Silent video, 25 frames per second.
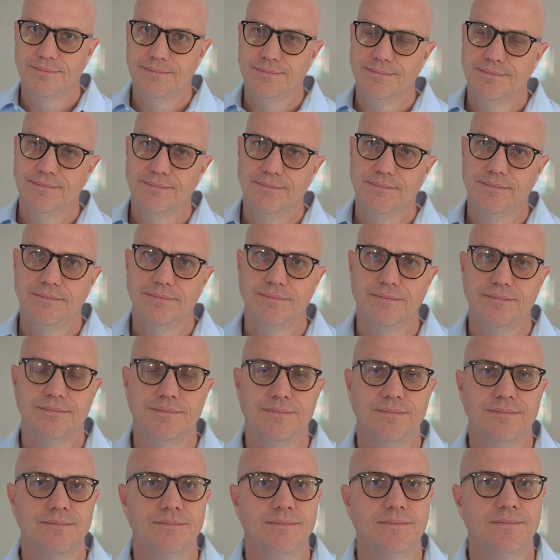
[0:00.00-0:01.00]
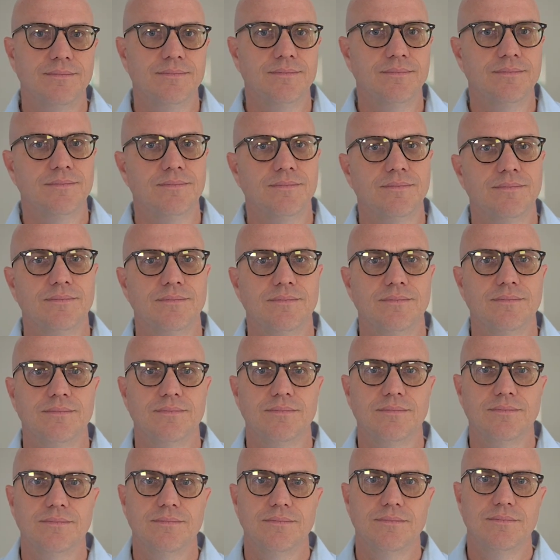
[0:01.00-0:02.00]

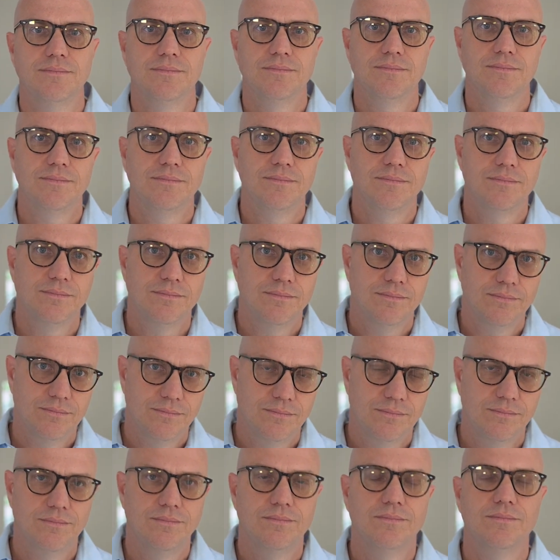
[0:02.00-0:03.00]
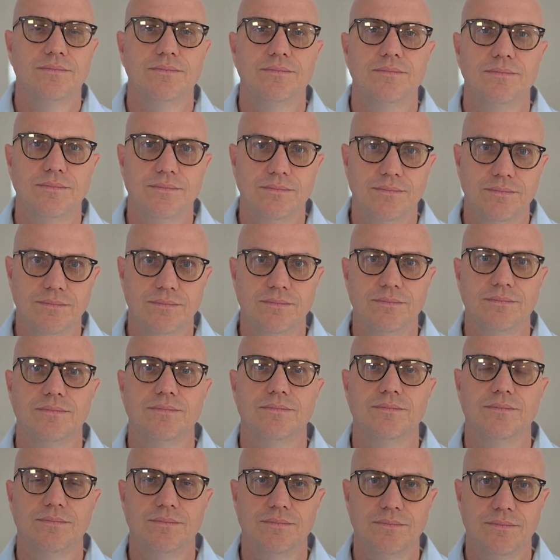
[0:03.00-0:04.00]

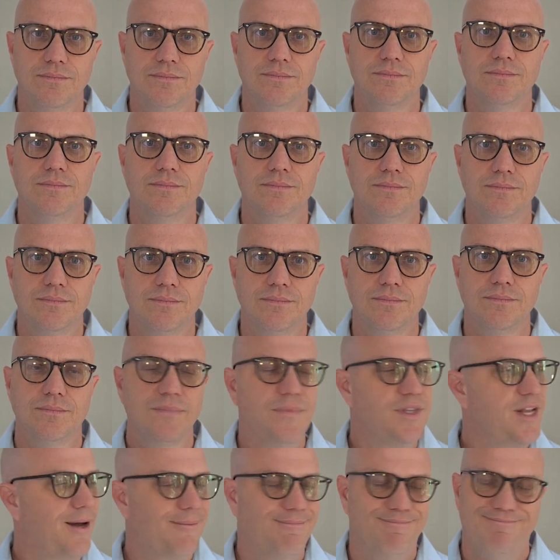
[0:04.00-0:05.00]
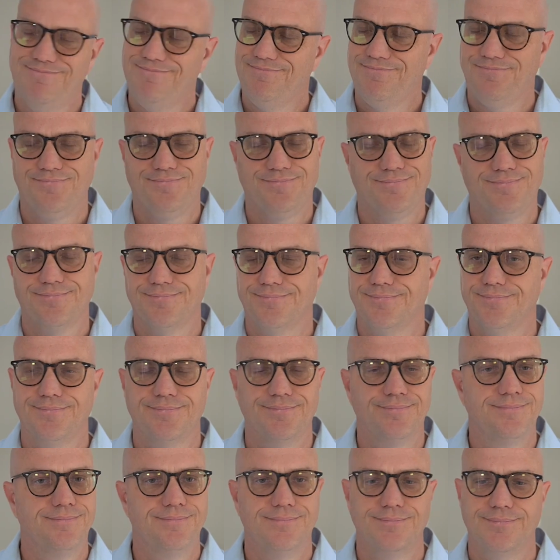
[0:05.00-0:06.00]

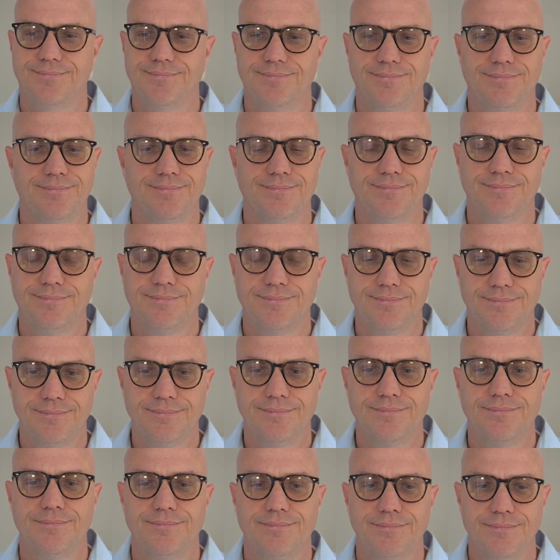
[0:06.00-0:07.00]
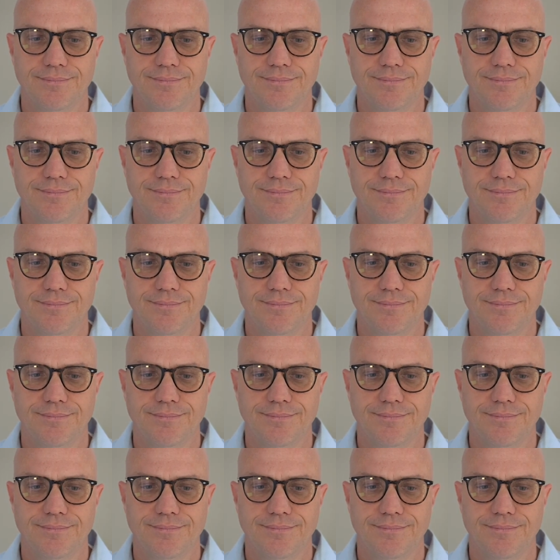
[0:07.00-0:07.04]
The person shown says nothing.